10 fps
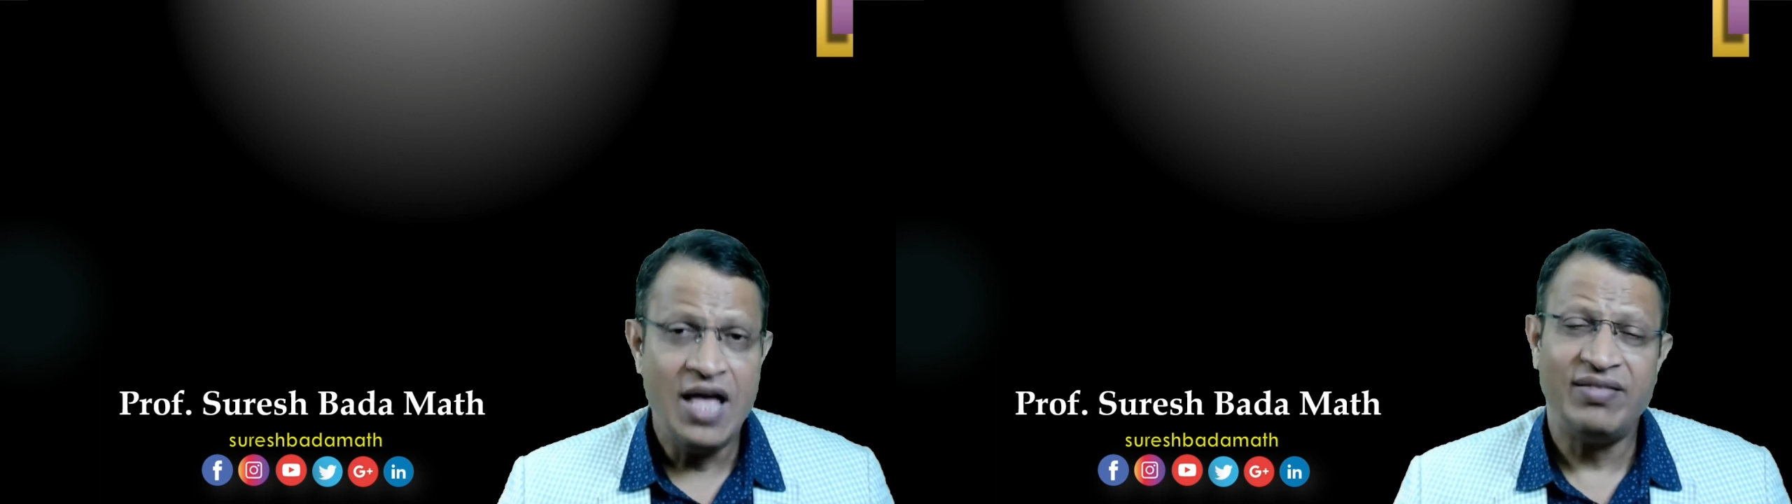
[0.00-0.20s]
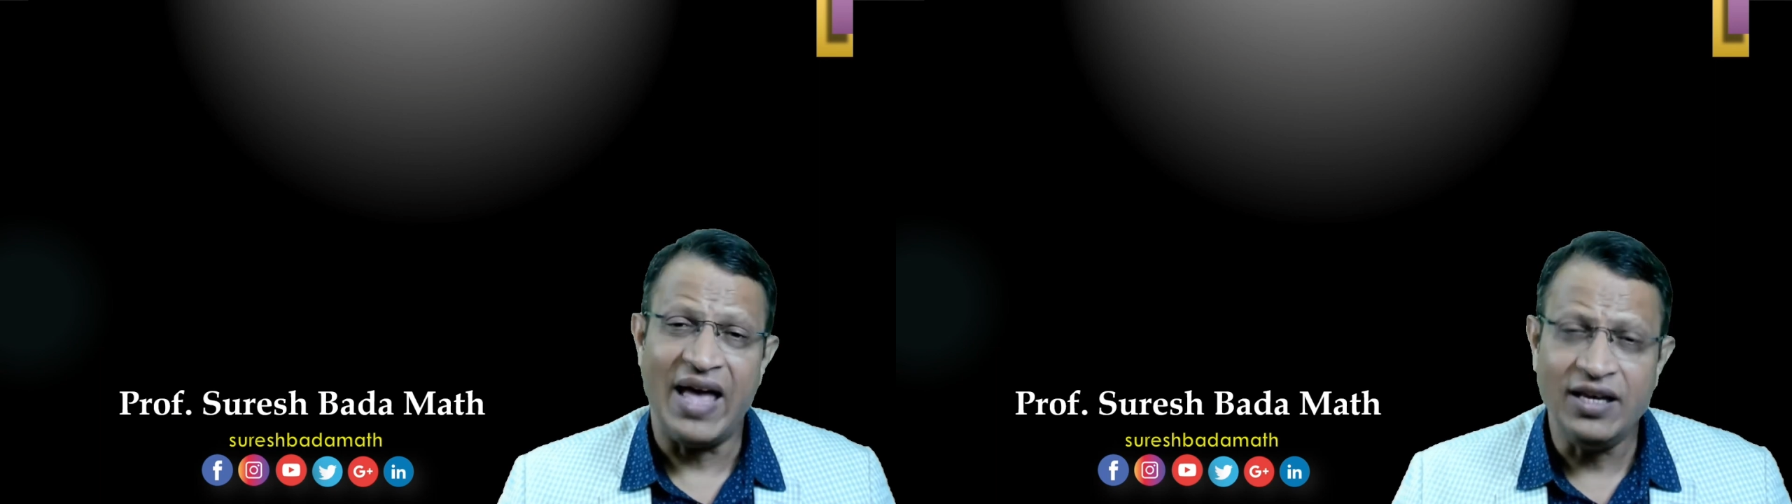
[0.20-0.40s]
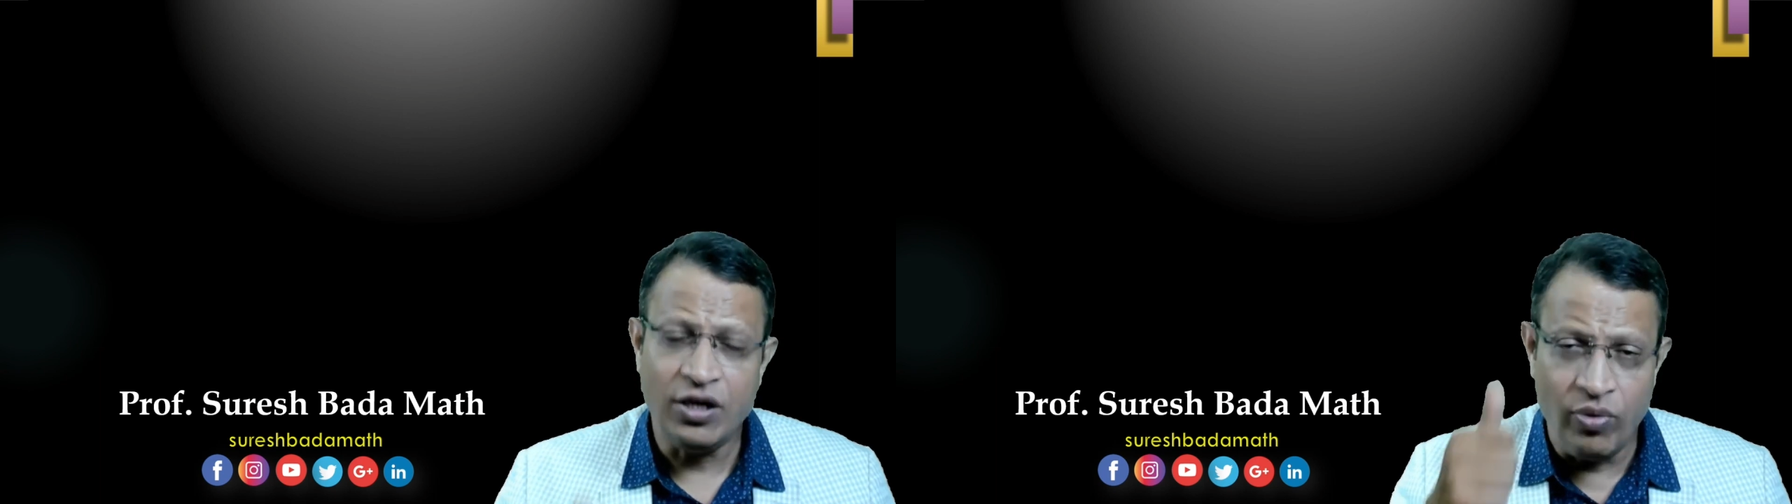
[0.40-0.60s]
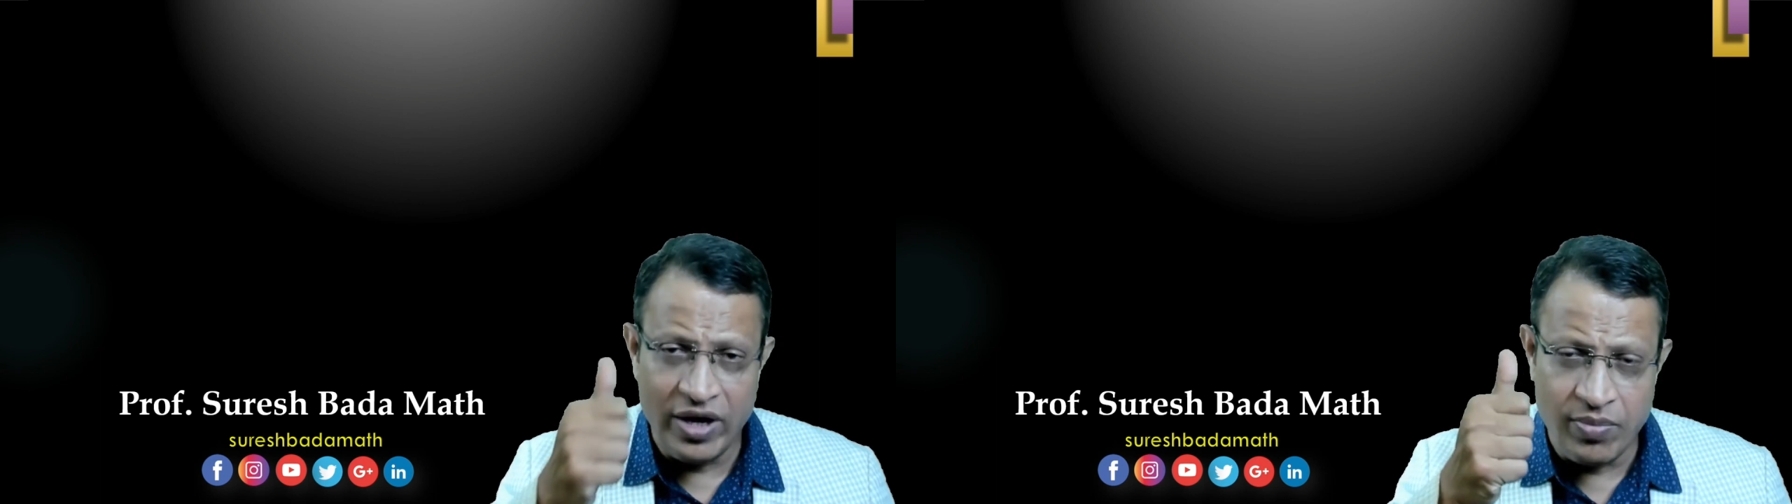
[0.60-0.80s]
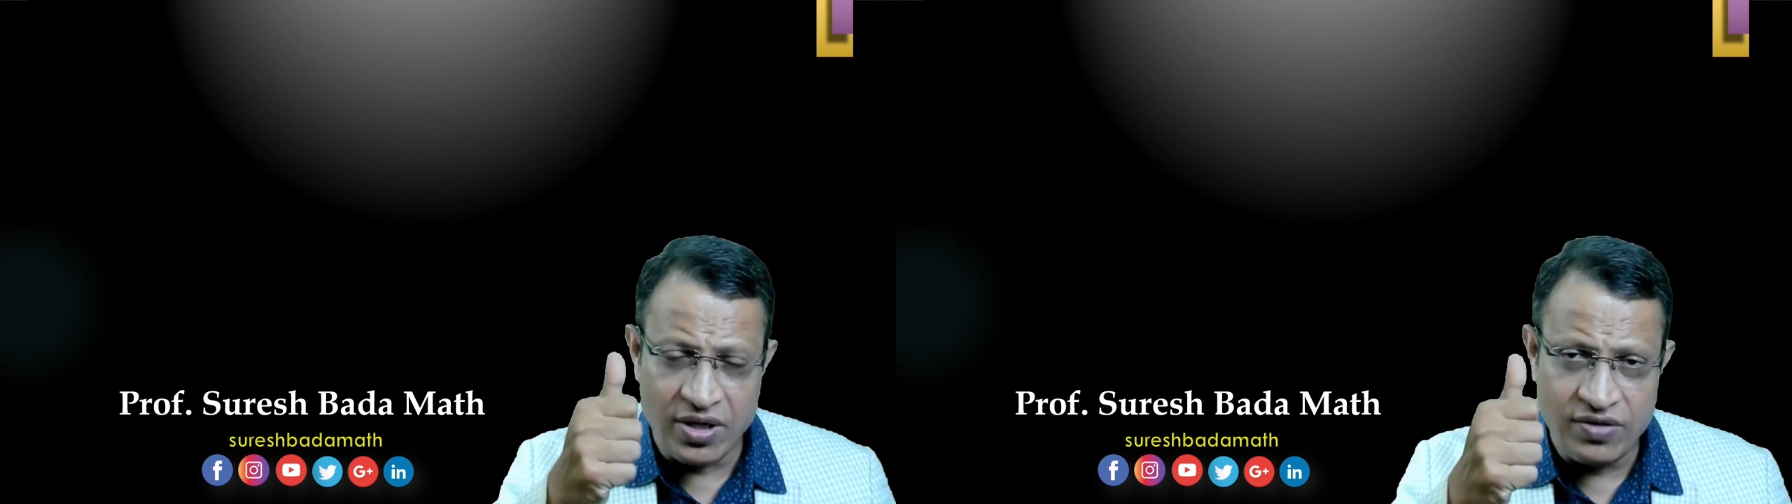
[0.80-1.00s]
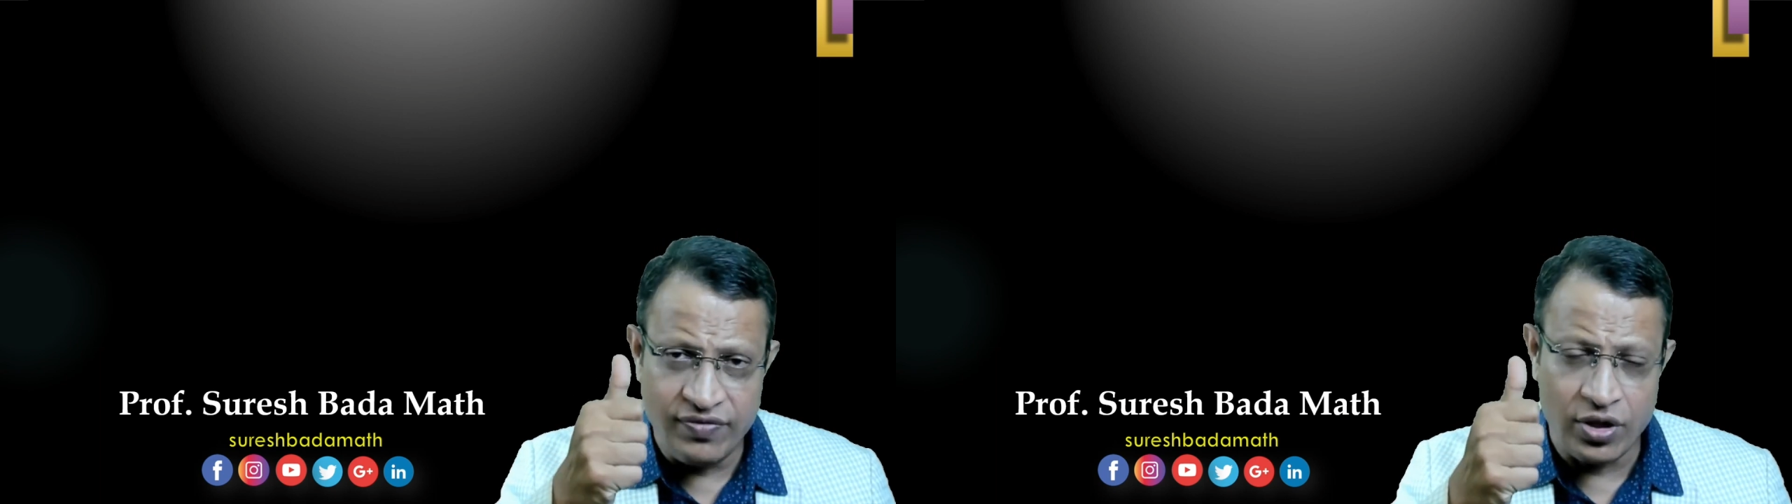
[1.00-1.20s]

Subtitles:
Thank you very much for